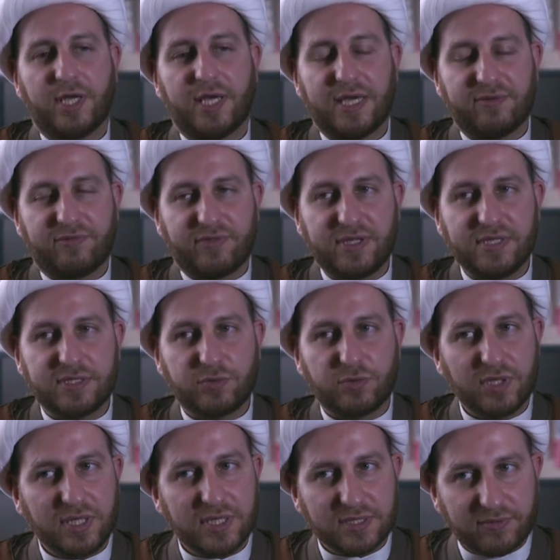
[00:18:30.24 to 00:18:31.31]
if these
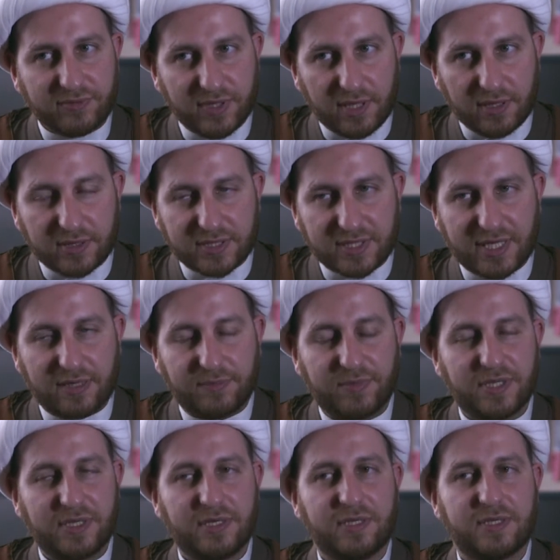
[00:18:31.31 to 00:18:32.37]
trillions of dollars can
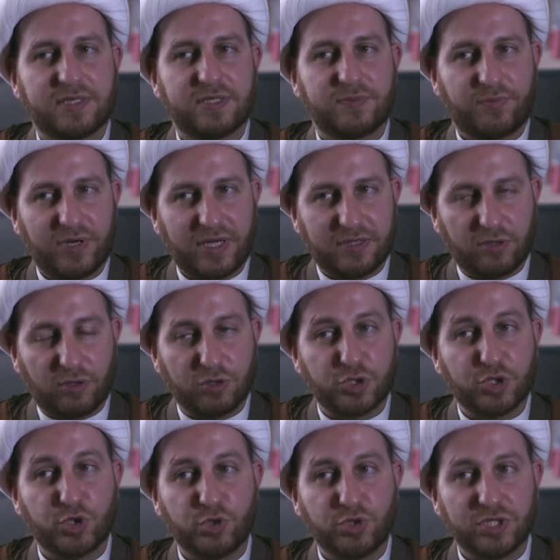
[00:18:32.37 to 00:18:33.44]
be spread on
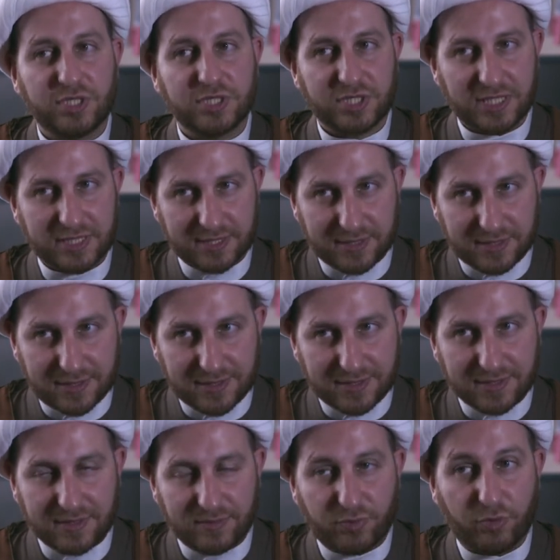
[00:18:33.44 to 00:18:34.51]
social
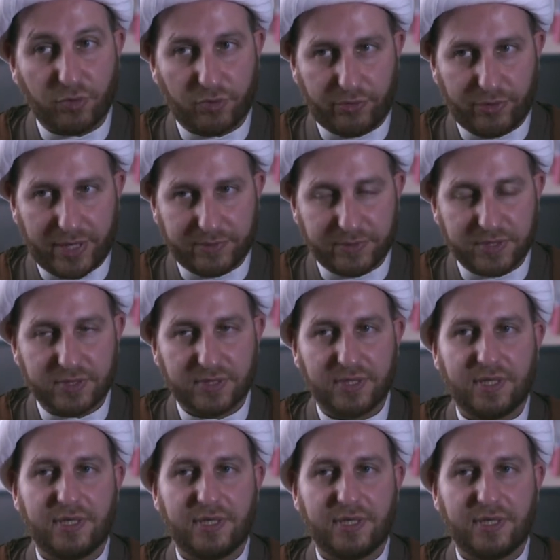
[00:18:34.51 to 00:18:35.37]
justice programs,